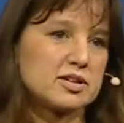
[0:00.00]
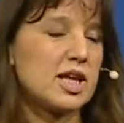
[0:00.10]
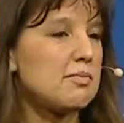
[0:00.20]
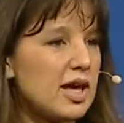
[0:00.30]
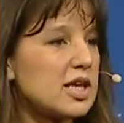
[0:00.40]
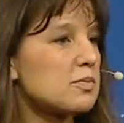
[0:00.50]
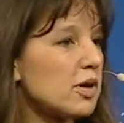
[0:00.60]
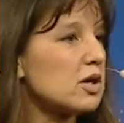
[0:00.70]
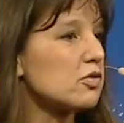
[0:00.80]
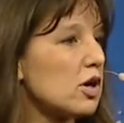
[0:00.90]
They make it
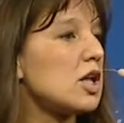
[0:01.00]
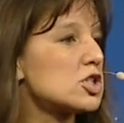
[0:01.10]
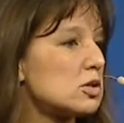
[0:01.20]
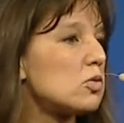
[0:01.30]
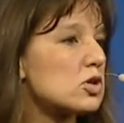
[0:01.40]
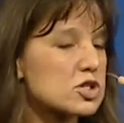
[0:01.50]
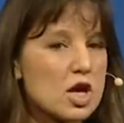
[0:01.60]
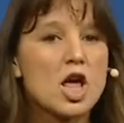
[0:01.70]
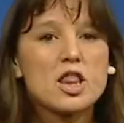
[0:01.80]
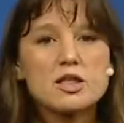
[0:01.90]
part of culture wars.
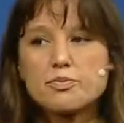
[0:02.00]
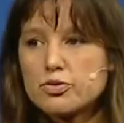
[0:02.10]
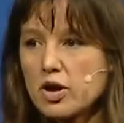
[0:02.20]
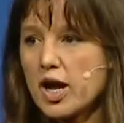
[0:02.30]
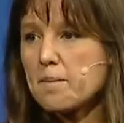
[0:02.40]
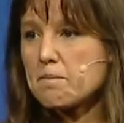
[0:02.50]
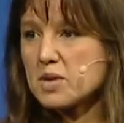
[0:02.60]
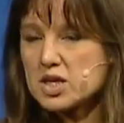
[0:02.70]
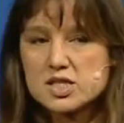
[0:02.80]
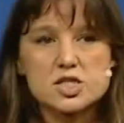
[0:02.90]
The prime
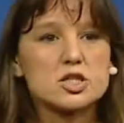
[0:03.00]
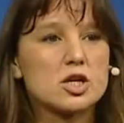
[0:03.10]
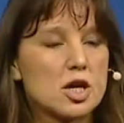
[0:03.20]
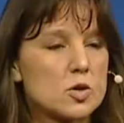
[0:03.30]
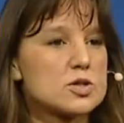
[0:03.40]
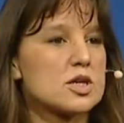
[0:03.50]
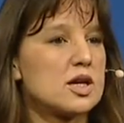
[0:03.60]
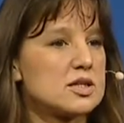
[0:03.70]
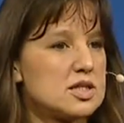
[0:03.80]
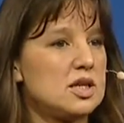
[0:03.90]
minister goes
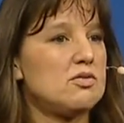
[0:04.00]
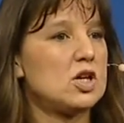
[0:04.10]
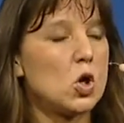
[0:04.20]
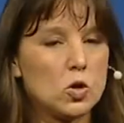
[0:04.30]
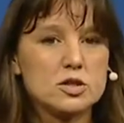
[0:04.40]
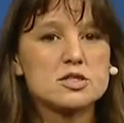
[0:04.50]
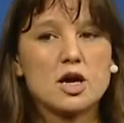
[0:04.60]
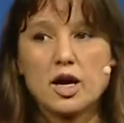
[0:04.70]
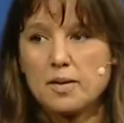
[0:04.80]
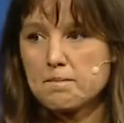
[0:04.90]
on TV all the
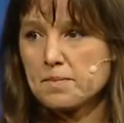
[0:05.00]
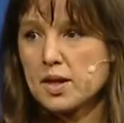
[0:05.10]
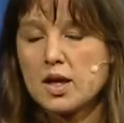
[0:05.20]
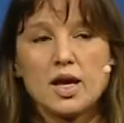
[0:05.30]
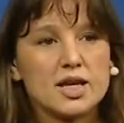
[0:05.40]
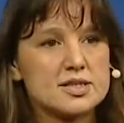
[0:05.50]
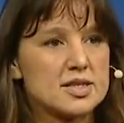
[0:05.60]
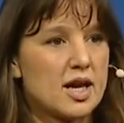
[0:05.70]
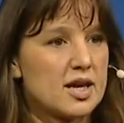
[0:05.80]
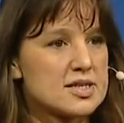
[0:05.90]
time and
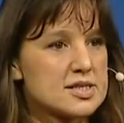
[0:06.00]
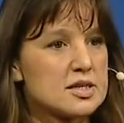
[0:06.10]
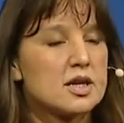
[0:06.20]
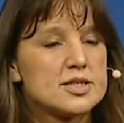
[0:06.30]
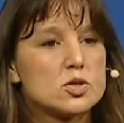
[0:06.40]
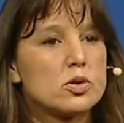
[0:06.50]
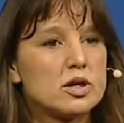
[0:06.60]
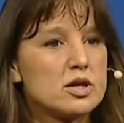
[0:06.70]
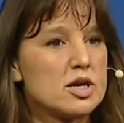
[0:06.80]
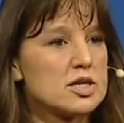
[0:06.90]
says,
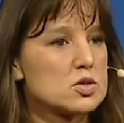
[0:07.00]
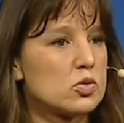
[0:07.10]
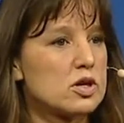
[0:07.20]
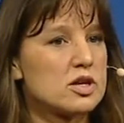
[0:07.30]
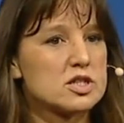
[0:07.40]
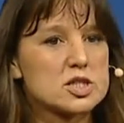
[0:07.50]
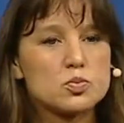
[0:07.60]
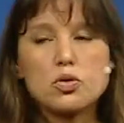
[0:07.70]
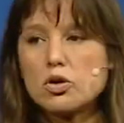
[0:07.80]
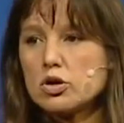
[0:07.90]
Twitter is where there's
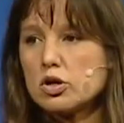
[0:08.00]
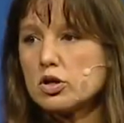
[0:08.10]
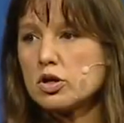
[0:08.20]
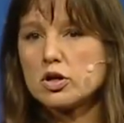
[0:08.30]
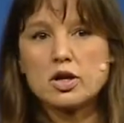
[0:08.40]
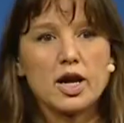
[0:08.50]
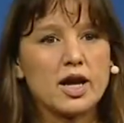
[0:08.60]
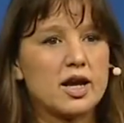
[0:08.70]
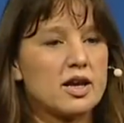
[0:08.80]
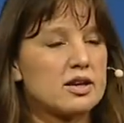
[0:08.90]
porn
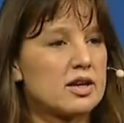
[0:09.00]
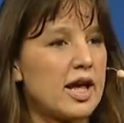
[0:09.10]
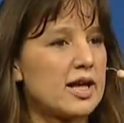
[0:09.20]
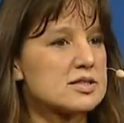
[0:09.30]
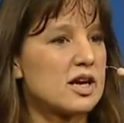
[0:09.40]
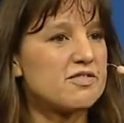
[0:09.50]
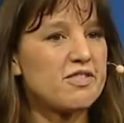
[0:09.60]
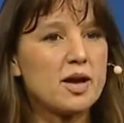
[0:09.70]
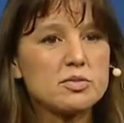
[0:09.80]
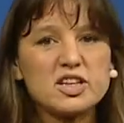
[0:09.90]
and anti
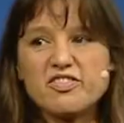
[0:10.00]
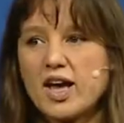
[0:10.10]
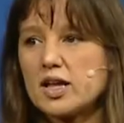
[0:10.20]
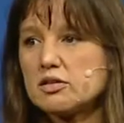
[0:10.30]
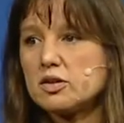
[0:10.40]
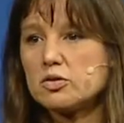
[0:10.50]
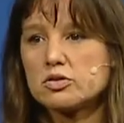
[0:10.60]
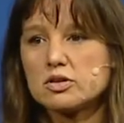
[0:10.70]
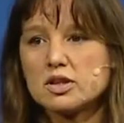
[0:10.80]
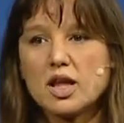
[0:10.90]
family values
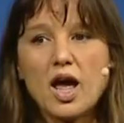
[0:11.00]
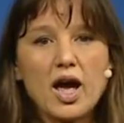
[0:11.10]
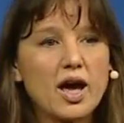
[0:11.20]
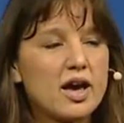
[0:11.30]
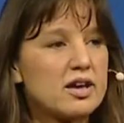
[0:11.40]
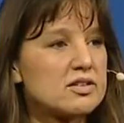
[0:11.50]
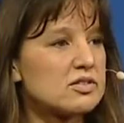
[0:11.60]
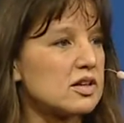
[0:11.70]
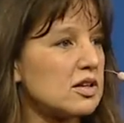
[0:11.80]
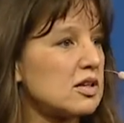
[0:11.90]
and lies,
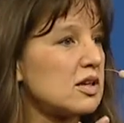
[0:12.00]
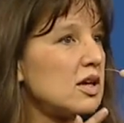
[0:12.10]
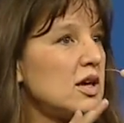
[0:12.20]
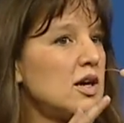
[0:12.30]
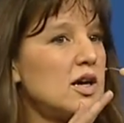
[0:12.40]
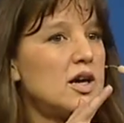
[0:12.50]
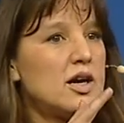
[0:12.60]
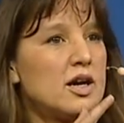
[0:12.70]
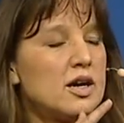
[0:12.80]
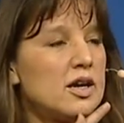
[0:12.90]
and
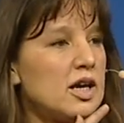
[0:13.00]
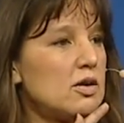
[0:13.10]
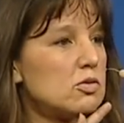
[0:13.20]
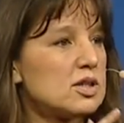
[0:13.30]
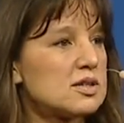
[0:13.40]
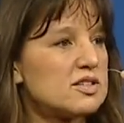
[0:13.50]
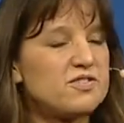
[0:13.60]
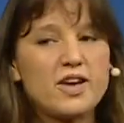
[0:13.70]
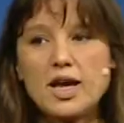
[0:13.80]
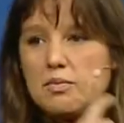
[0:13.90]
uh, it will
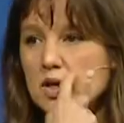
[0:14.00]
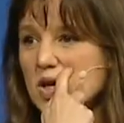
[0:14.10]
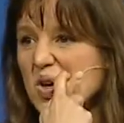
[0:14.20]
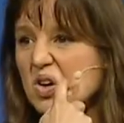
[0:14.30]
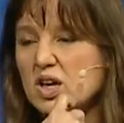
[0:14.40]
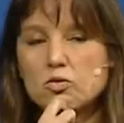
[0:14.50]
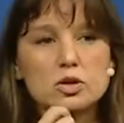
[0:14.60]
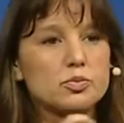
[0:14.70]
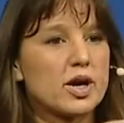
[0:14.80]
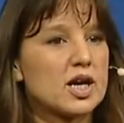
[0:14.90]
defame you, it will
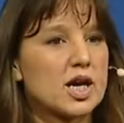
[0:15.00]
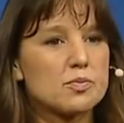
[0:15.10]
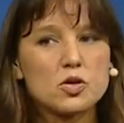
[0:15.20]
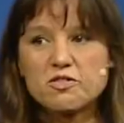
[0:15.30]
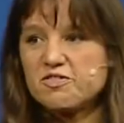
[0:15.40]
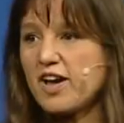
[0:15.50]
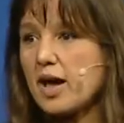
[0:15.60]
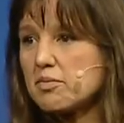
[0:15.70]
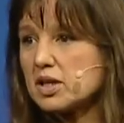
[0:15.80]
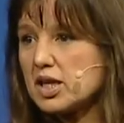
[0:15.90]
break up your
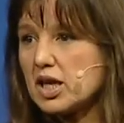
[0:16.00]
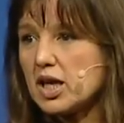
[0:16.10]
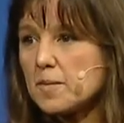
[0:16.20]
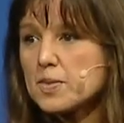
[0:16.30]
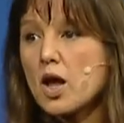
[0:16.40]
family.